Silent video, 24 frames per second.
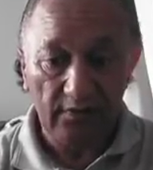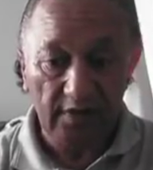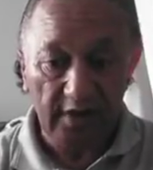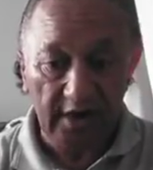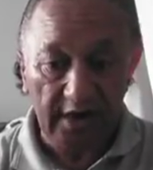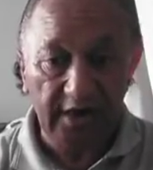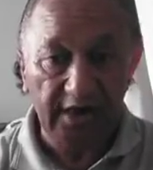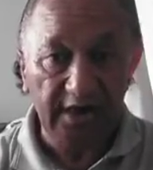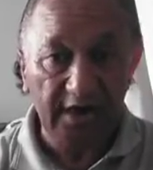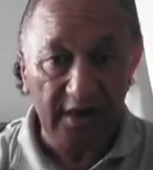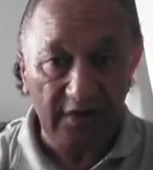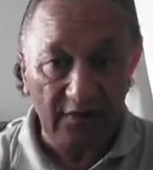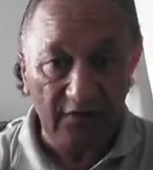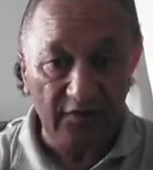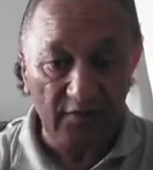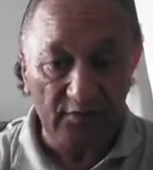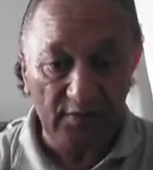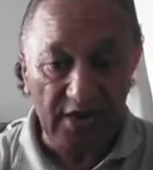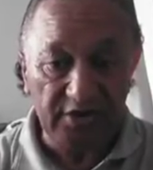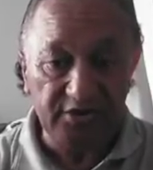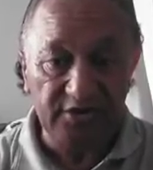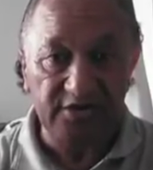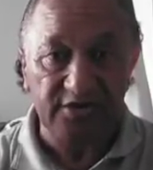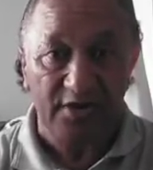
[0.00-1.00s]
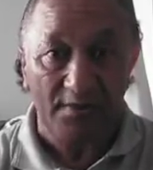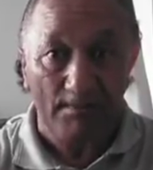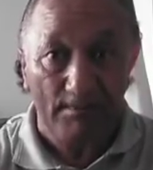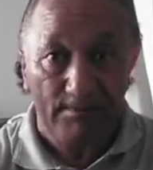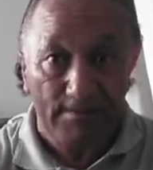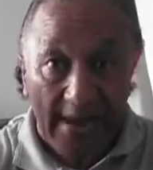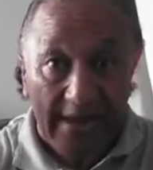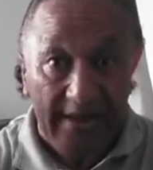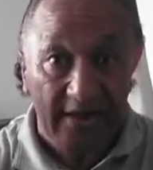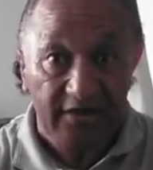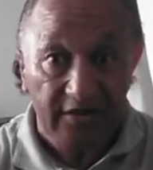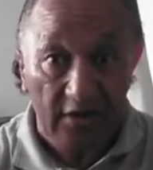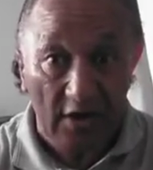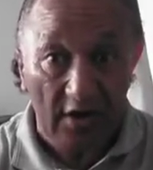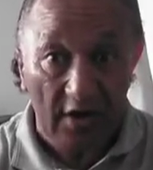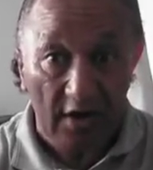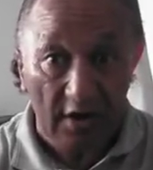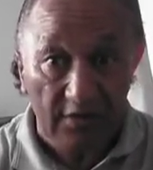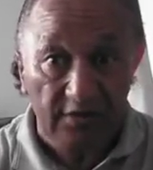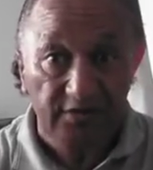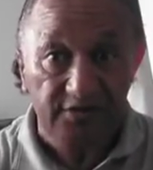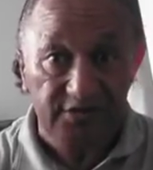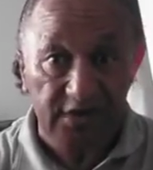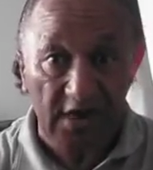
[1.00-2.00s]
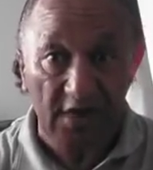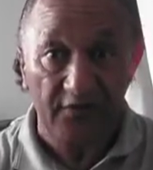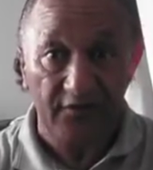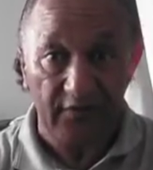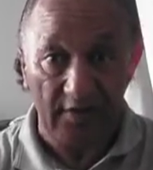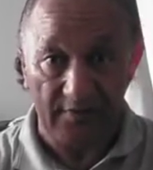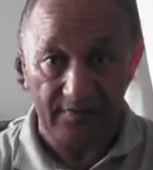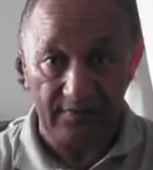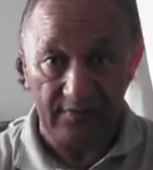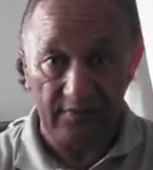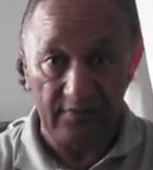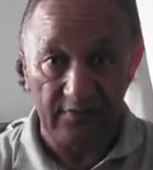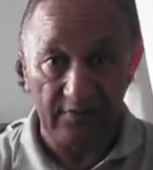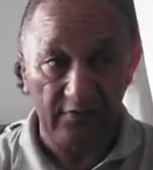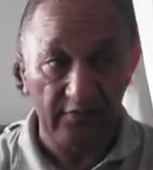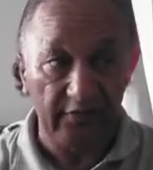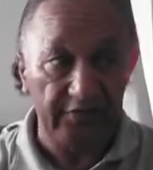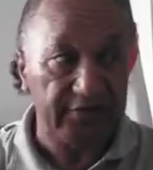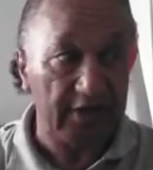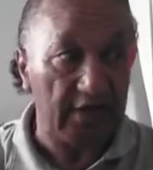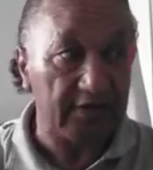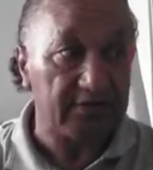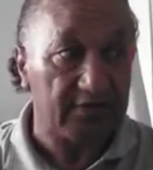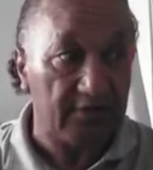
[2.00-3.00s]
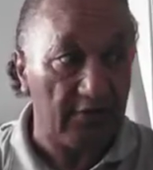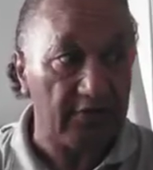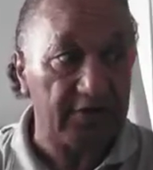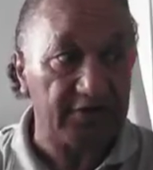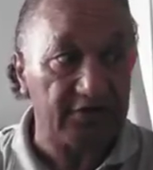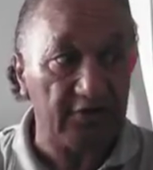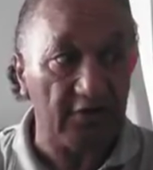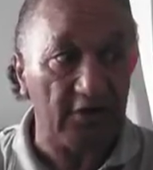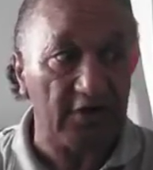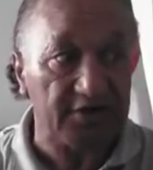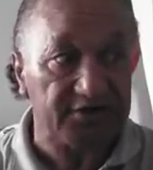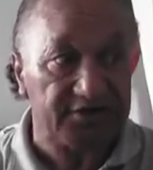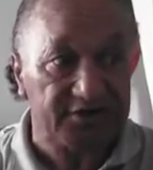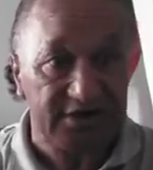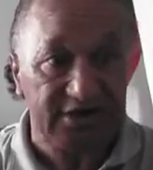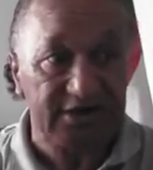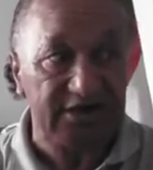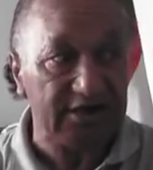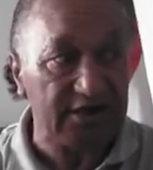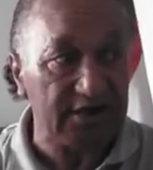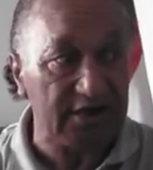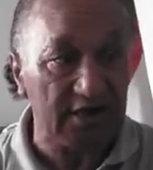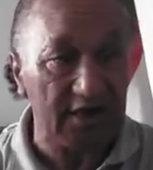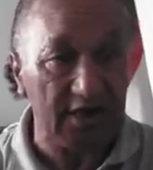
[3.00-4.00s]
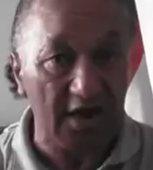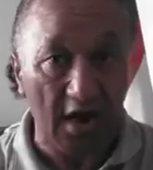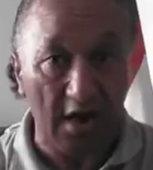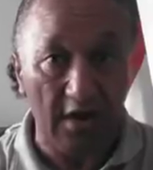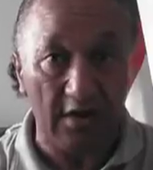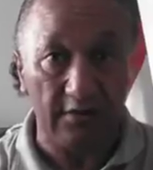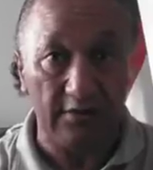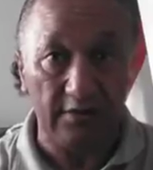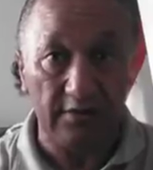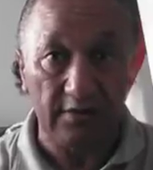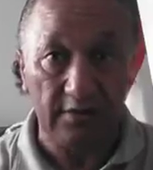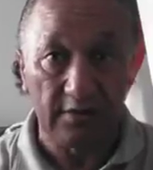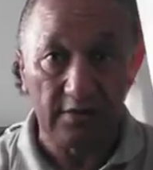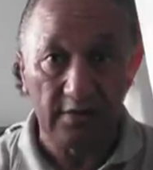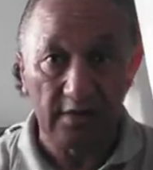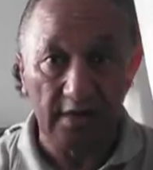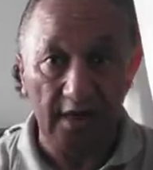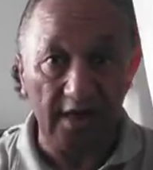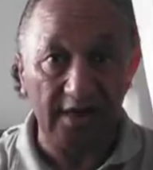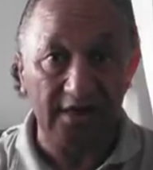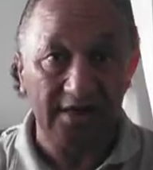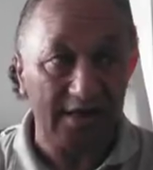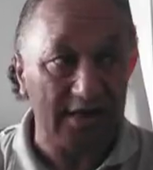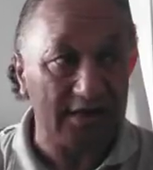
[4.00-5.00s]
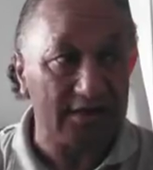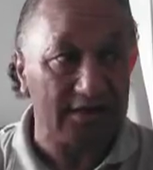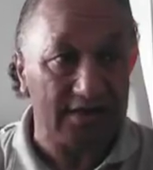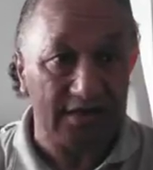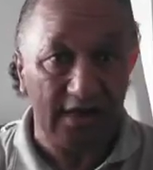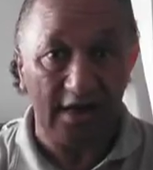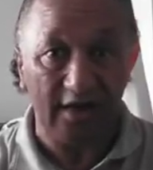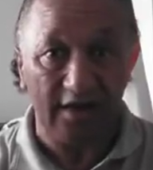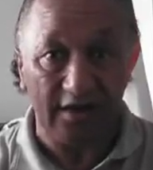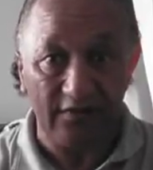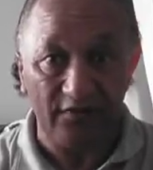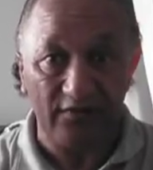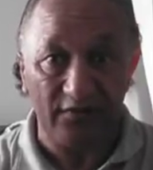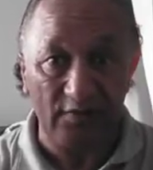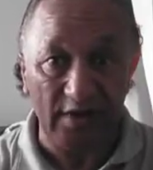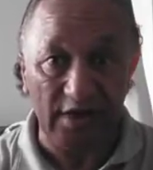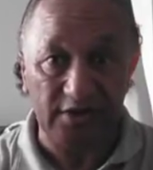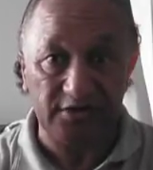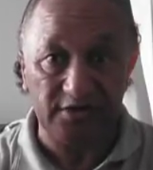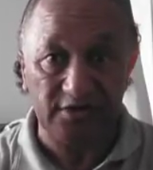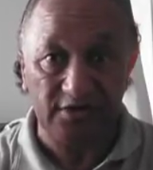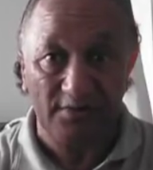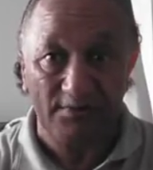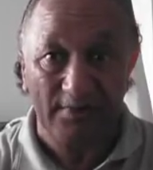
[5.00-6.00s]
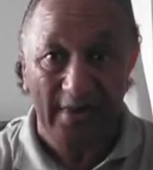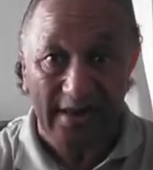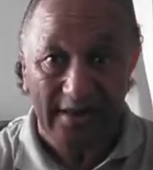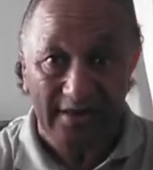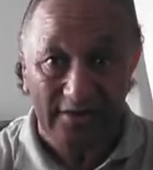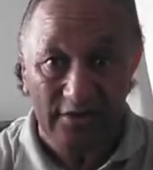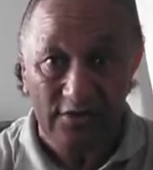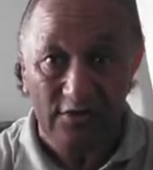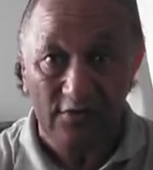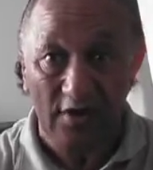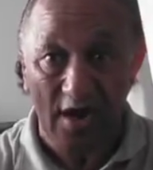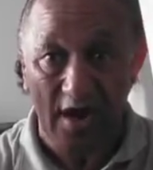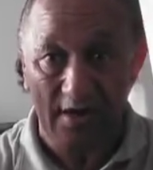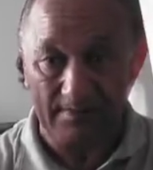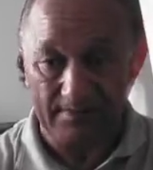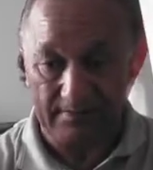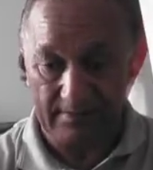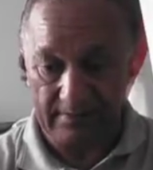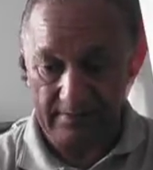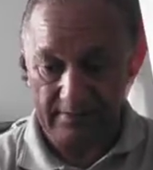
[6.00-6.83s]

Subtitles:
any information to back your own self up without going to our CEO and get their information to back you up.